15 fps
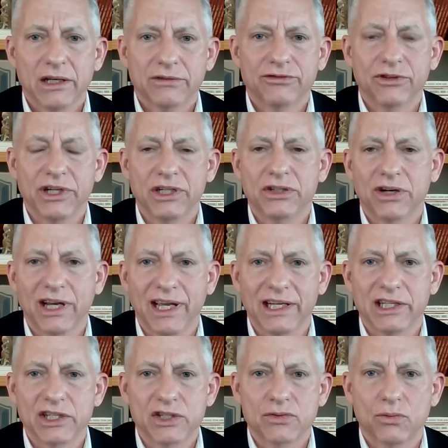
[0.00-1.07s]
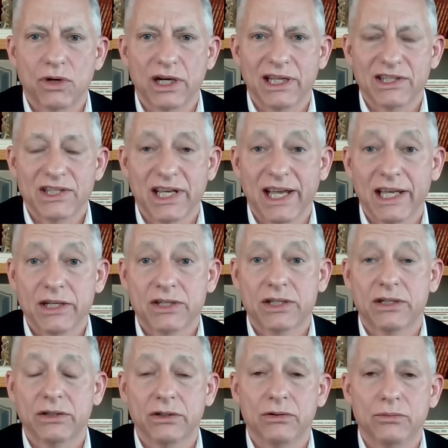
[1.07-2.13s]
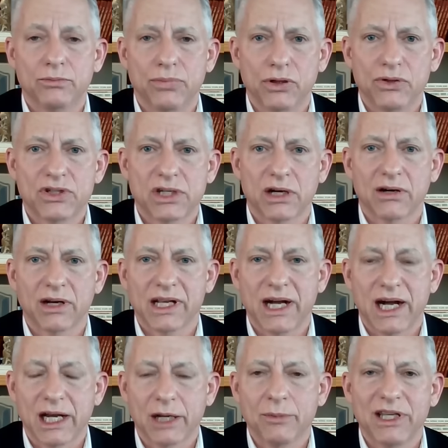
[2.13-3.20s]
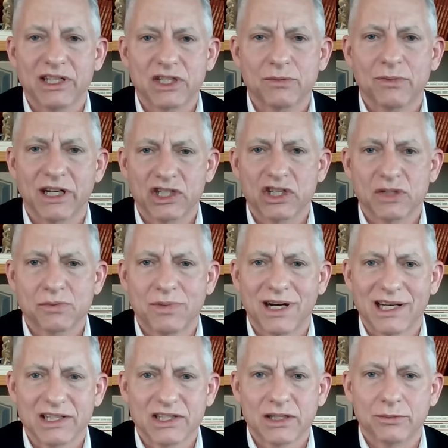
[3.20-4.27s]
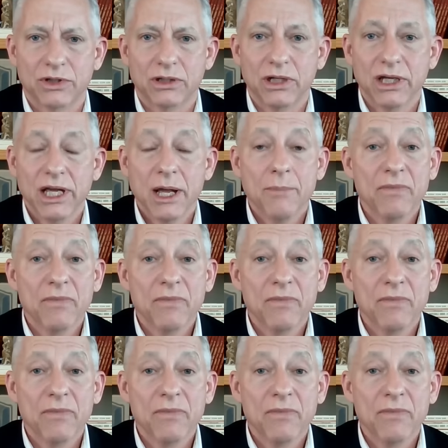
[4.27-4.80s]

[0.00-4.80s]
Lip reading: Free trade is what it takes to boost our economy as much as possible.